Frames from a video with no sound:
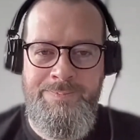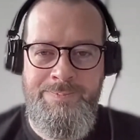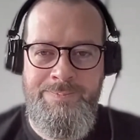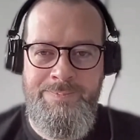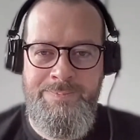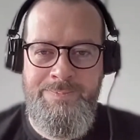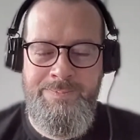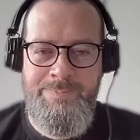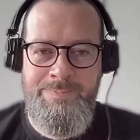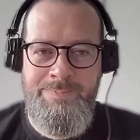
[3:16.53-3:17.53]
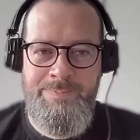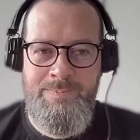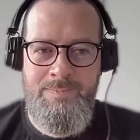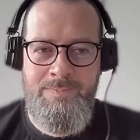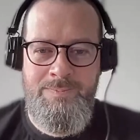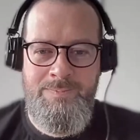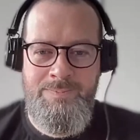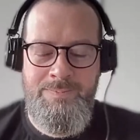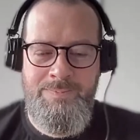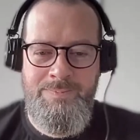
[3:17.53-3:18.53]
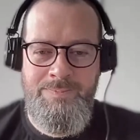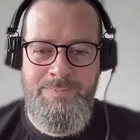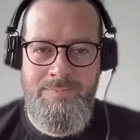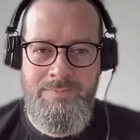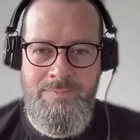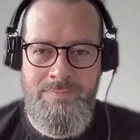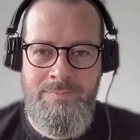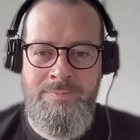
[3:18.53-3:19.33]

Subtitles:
(not speaking)